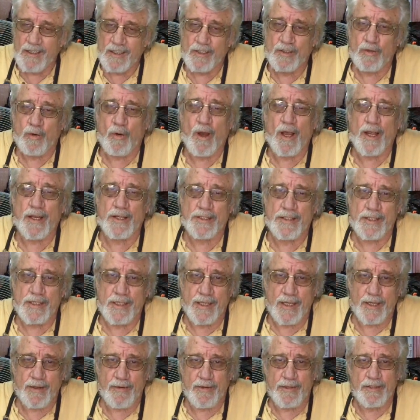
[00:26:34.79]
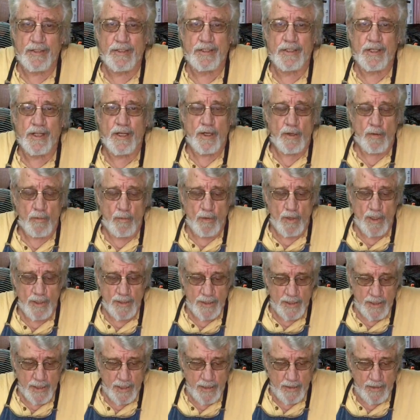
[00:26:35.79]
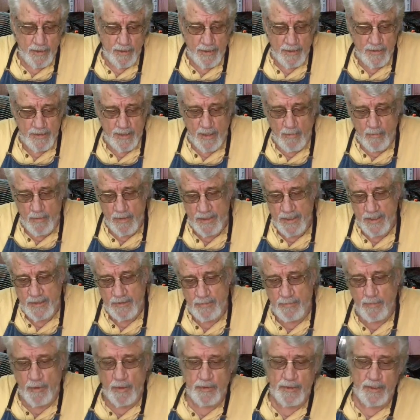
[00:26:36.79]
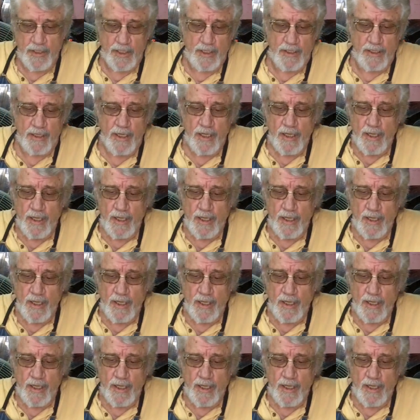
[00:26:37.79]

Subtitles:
twice a year instead of once a year, because I wasn't supposed to